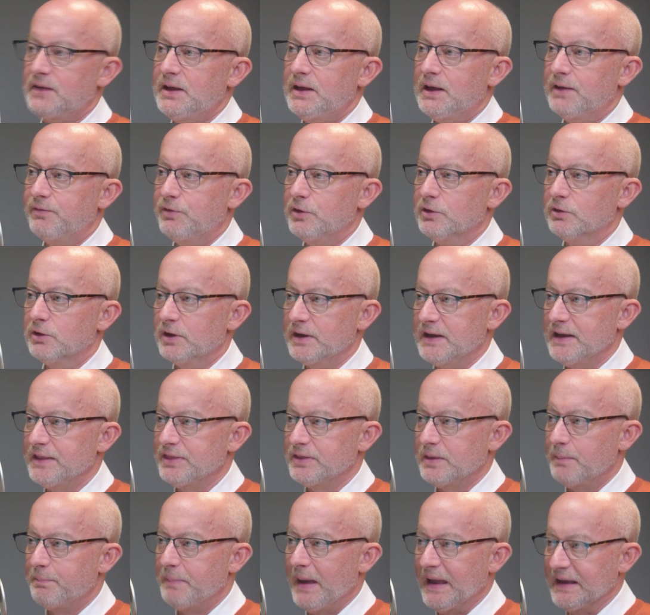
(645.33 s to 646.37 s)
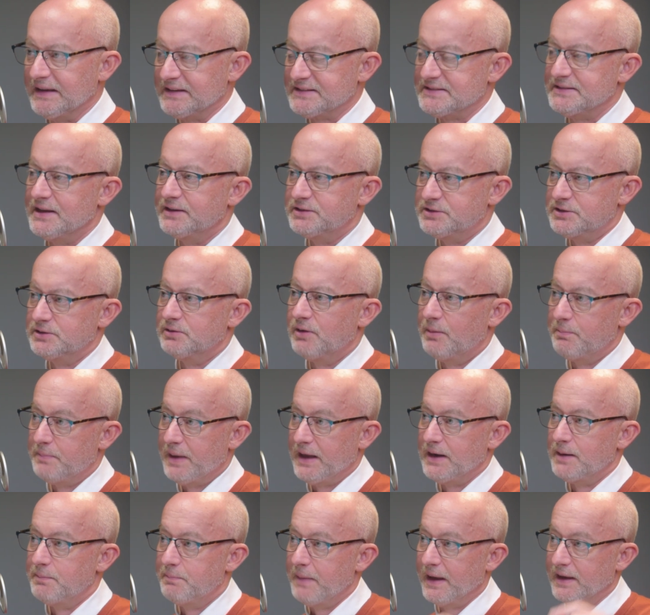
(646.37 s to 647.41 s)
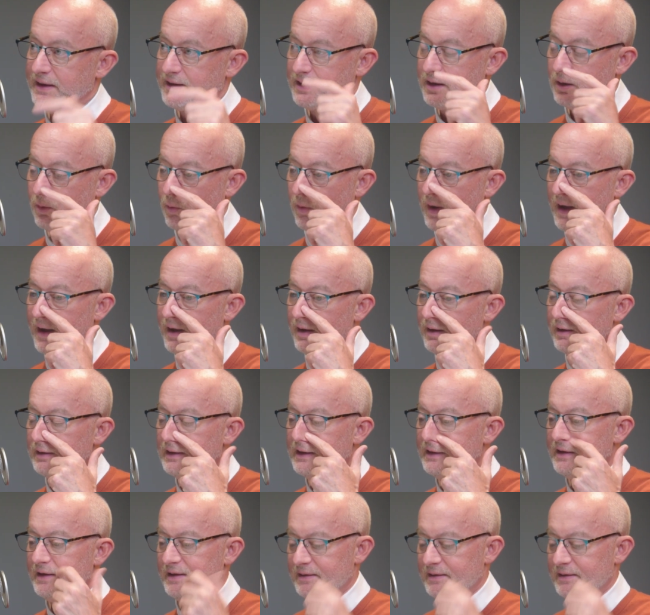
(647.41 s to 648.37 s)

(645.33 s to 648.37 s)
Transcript: If you look at the banks that do embedded banking well,